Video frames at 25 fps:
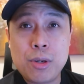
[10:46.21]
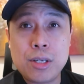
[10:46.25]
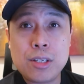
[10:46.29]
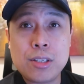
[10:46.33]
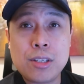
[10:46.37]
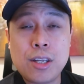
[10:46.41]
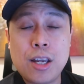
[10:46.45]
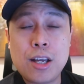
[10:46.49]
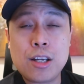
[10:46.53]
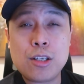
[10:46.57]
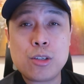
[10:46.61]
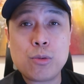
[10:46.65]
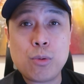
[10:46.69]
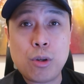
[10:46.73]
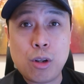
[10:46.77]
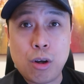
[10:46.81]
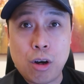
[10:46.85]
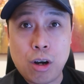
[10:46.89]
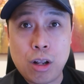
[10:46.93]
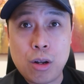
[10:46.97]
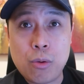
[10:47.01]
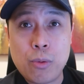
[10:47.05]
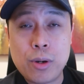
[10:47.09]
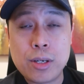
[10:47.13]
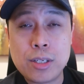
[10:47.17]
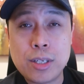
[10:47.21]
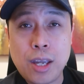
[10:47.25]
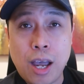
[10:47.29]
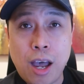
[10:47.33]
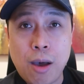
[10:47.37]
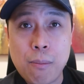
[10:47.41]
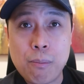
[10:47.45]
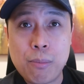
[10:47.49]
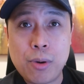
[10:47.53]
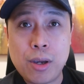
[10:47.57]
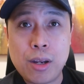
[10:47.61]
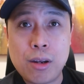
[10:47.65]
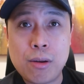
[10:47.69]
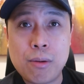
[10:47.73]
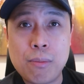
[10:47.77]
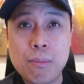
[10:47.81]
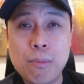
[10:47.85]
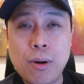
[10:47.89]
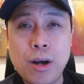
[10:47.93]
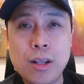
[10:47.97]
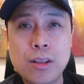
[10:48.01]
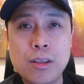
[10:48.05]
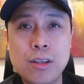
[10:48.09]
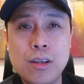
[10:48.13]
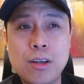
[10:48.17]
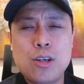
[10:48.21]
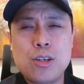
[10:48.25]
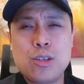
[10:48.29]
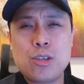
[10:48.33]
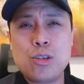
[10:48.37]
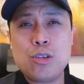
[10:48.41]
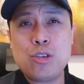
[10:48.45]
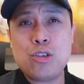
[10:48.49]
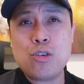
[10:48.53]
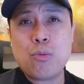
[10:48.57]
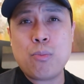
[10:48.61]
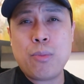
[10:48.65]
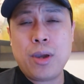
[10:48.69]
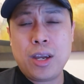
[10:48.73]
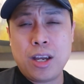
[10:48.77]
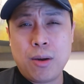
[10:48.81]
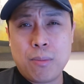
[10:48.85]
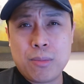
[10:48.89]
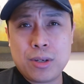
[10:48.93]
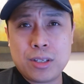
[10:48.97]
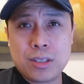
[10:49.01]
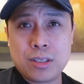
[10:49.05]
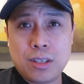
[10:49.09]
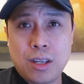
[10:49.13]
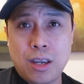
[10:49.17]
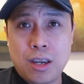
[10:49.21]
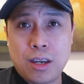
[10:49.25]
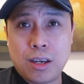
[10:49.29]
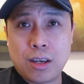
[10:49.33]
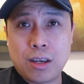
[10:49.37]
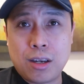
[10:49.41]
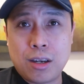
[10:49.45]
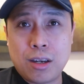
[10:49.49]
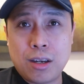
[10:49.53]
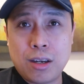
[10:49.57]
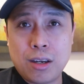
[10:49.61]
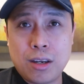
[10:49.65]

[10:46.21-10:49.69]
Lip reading: Mistakes will always happen, but should you make a mistake,